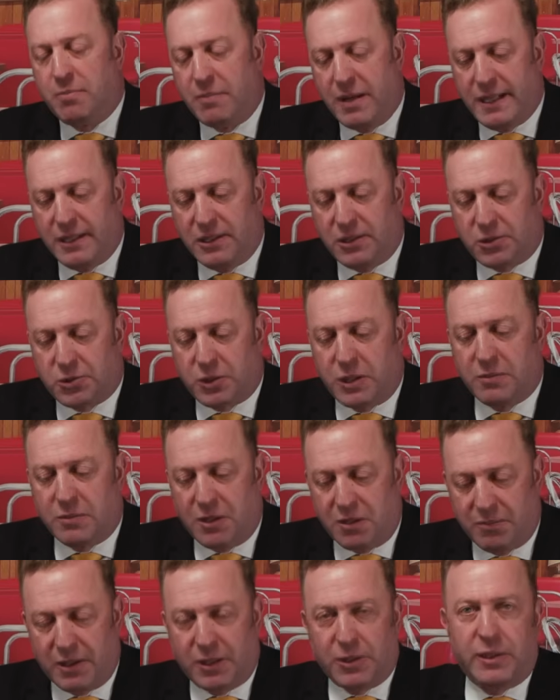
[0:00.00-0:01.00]
The
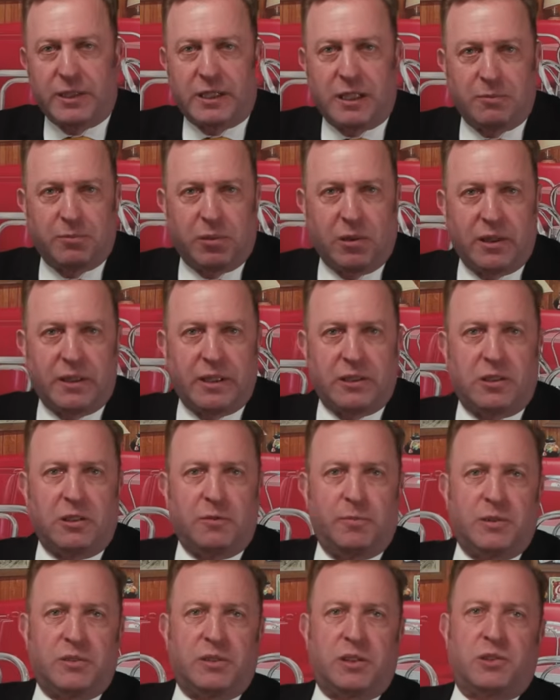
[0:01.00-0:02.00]
mainstream American
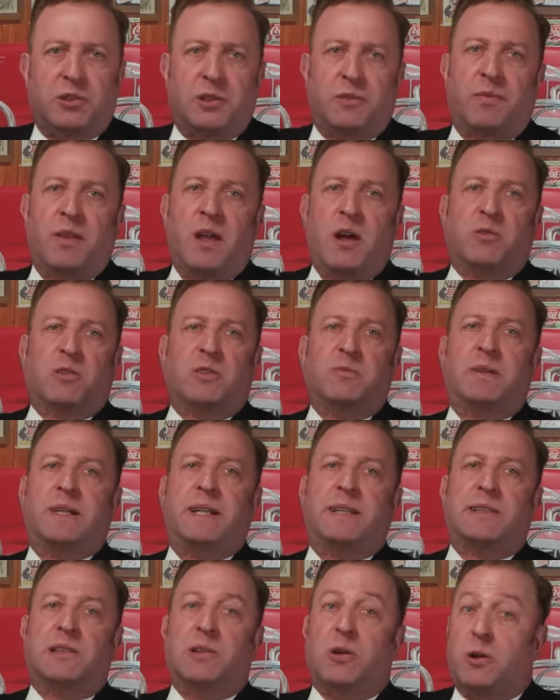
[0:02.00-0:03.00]
political position
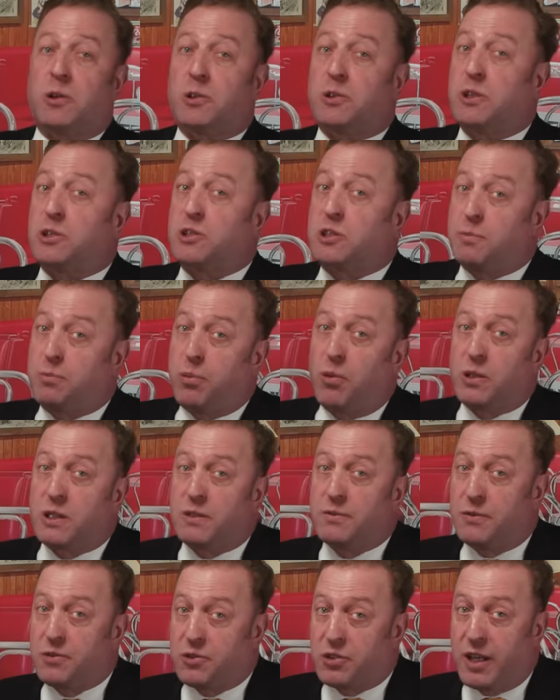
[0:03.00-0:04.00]
remained largely
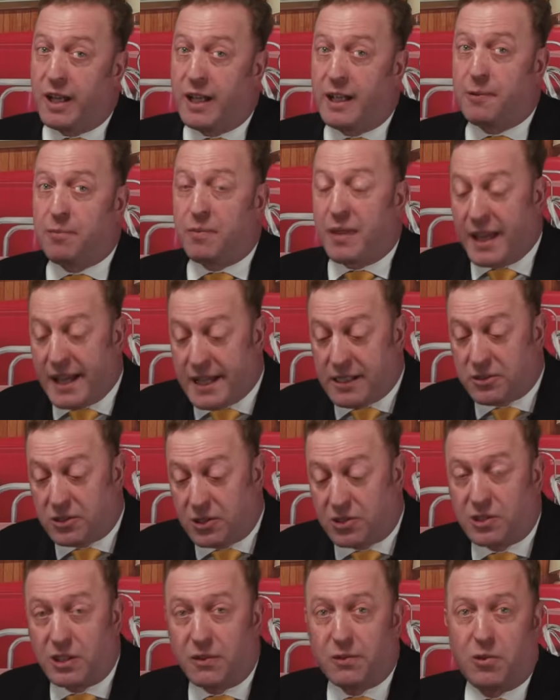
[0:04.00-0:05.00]
supportive of Chiang as
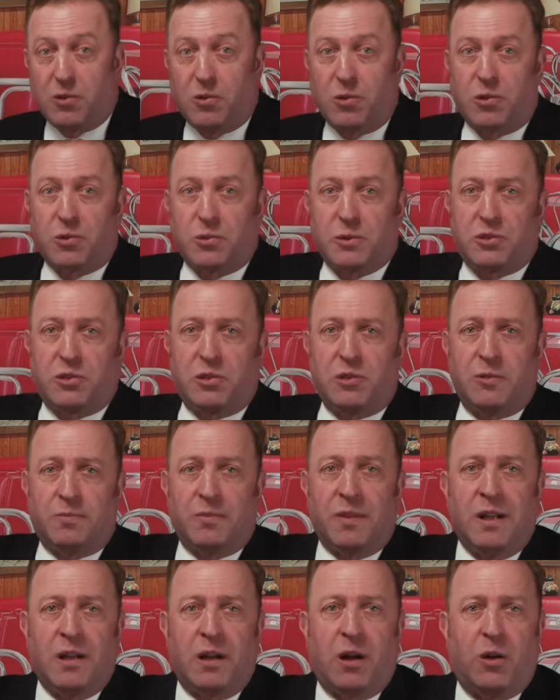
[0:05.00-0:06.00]
the Civil War
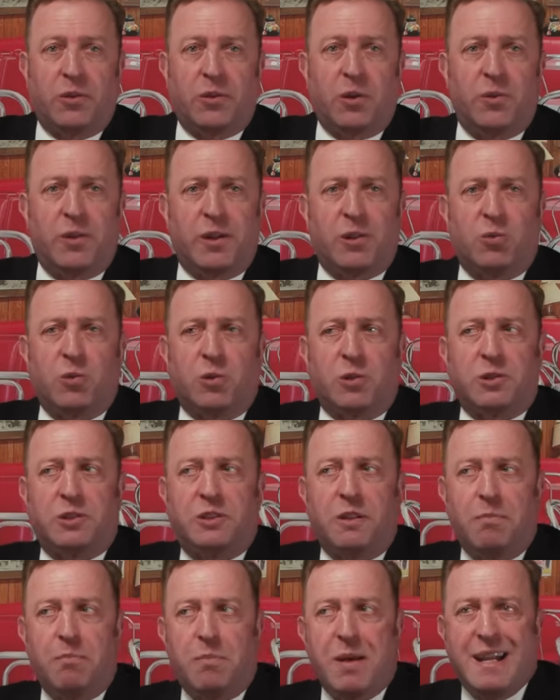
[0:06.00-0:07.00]
resumed, although there were
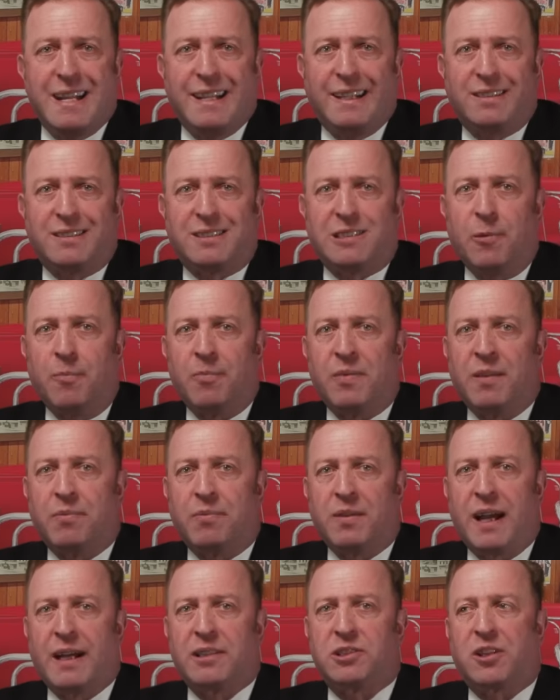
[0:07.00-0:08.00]
debates
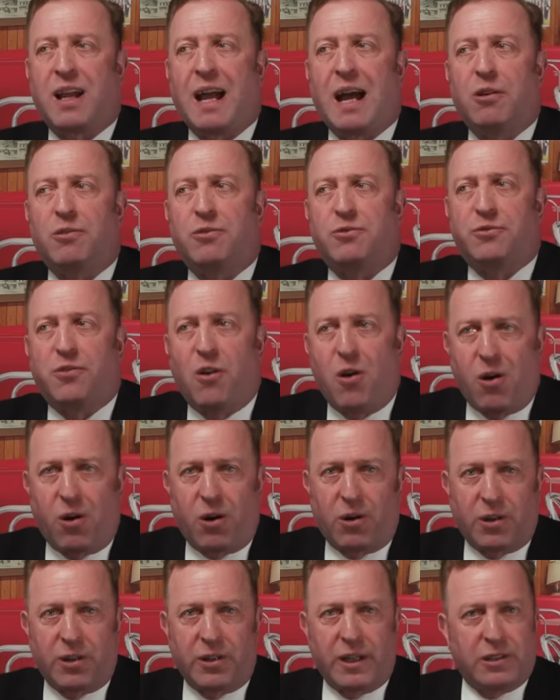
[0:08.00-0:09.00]
as to how
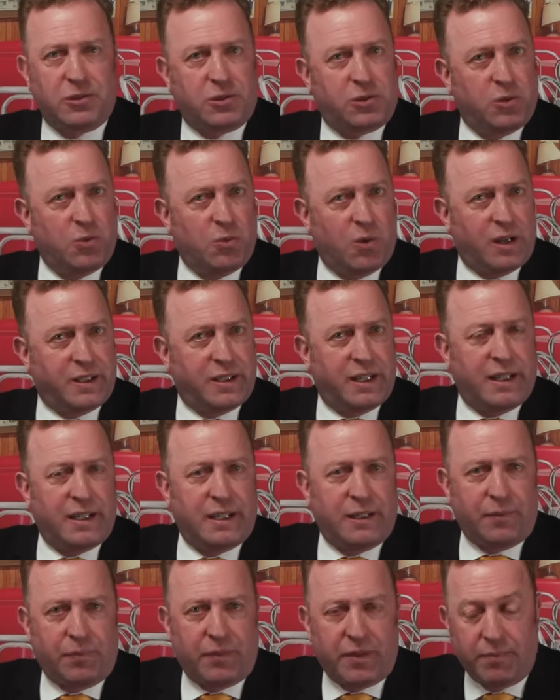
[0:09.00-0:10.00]
far and to what
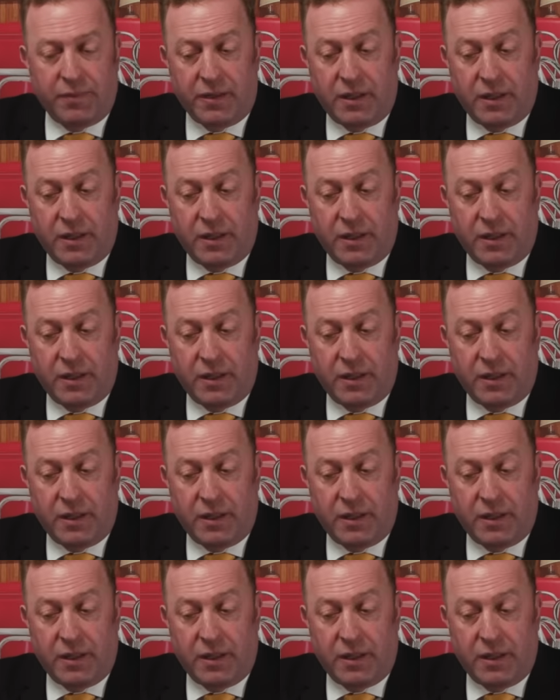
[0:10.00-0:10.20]
end.